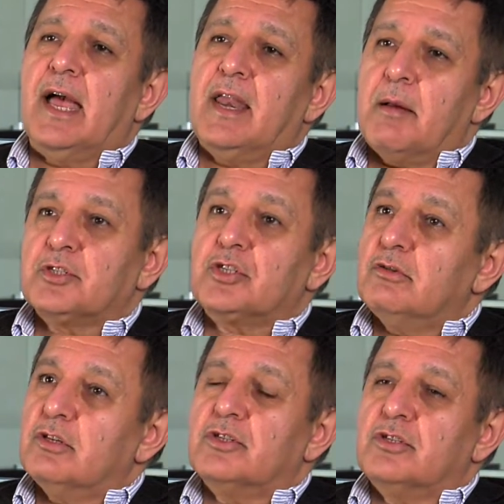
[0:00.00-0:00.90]
enables
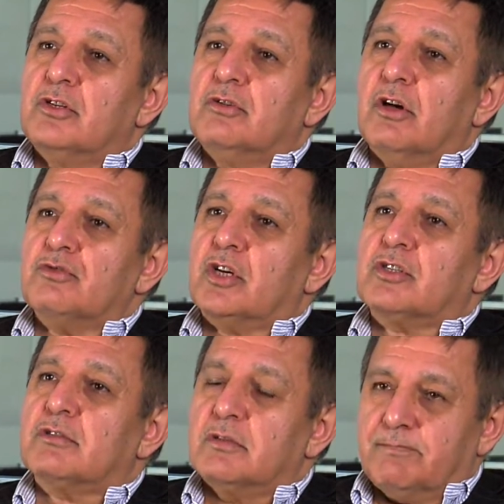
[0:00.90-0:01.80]
students to not
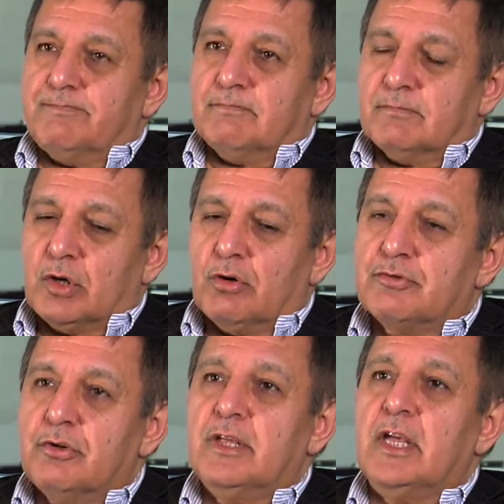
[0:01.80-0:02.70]
just go
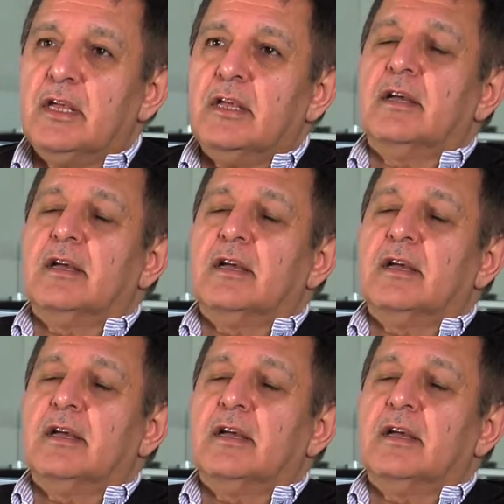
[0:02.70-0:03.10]
through the